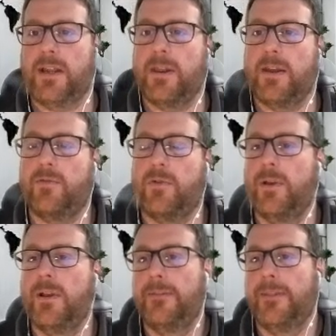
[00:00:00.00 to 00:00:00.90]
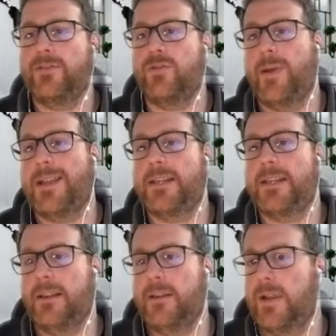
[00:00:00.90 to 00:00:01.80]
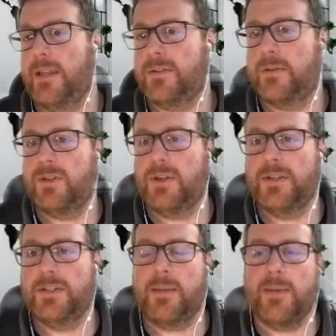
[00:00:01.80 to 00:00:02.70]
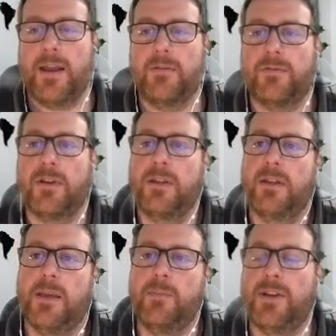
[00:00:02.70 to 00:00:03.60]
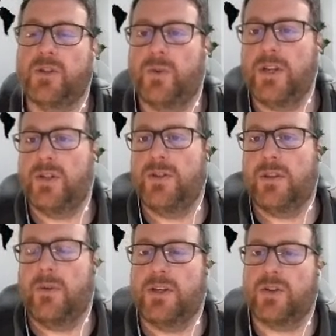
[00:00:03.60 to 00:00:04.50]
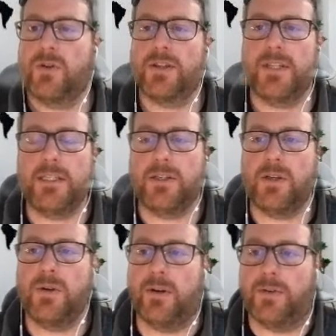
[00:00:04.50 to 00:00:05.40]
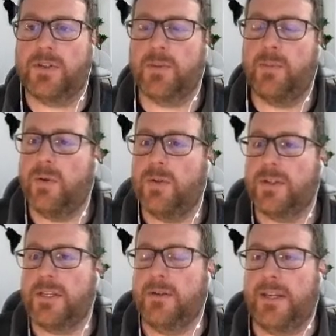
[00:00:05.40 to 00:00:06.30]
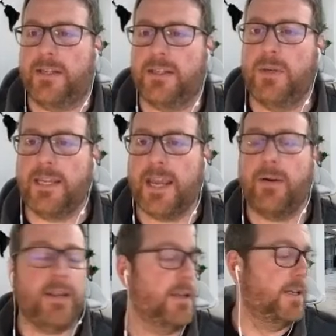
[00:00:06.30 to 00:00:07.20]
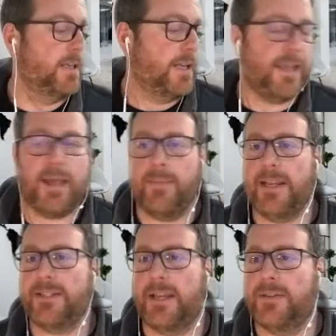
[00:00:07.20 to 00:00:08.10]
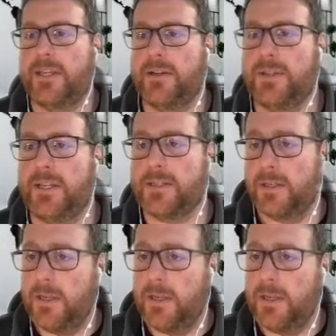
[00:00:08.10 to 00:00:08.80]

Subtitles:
on our platform. That dramatically reduces the amount of administration that the registrars need to do in order to support the TLDs that we carry, and that makes our TLDs,